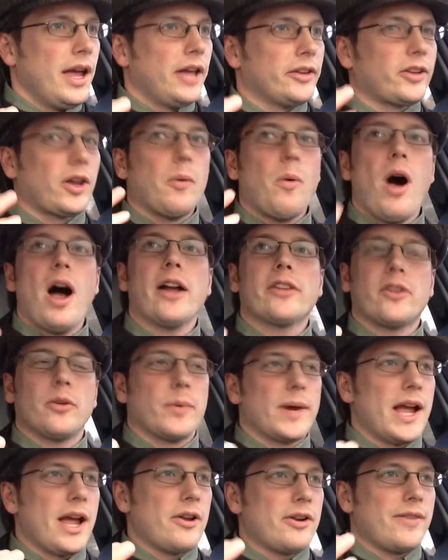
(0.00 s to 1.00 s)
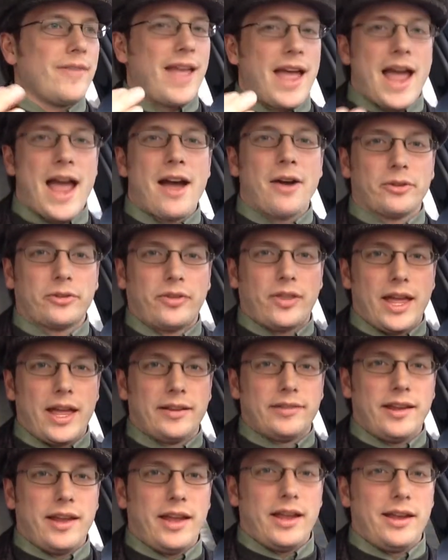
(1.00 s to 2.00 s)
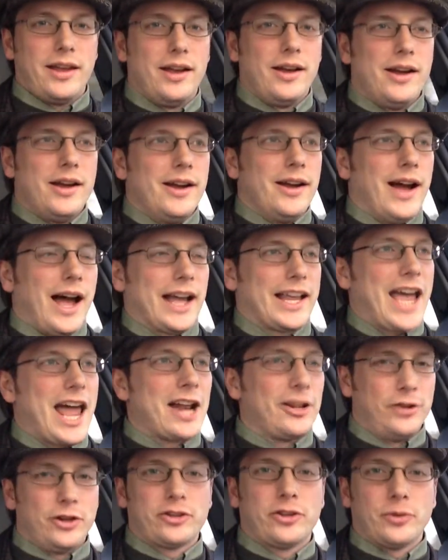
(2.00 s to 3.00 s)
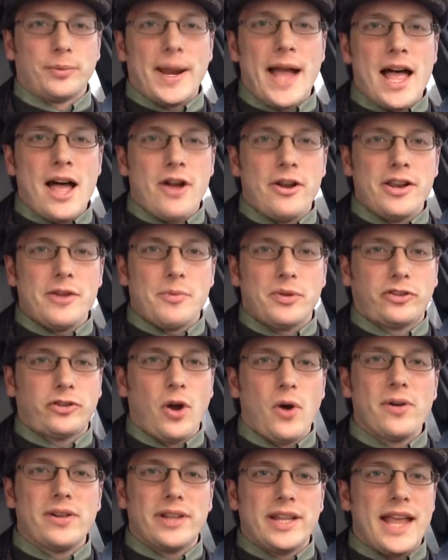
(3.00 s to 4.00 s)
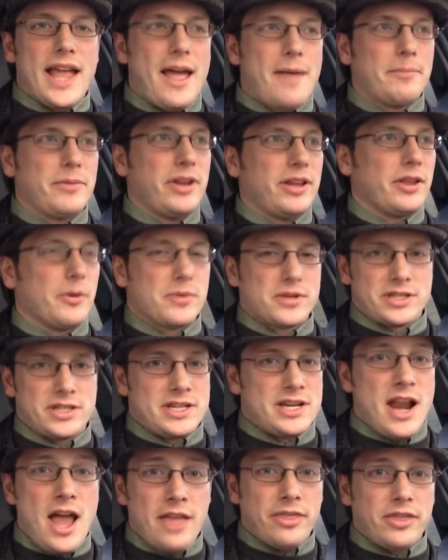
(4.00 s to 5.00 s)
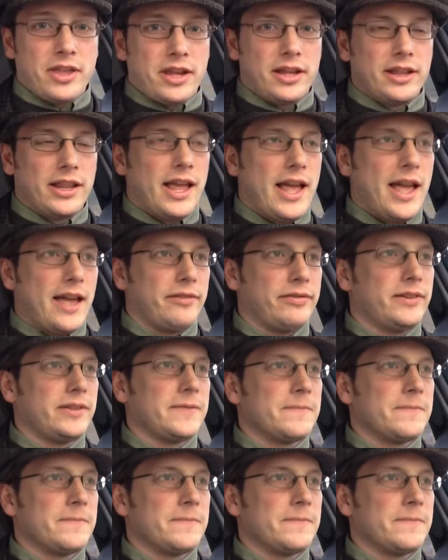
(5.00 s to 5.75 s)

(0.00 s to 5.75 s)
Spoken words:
As I walked around in the house that day, I kind of looked around. It was totally empty. There was nothing left.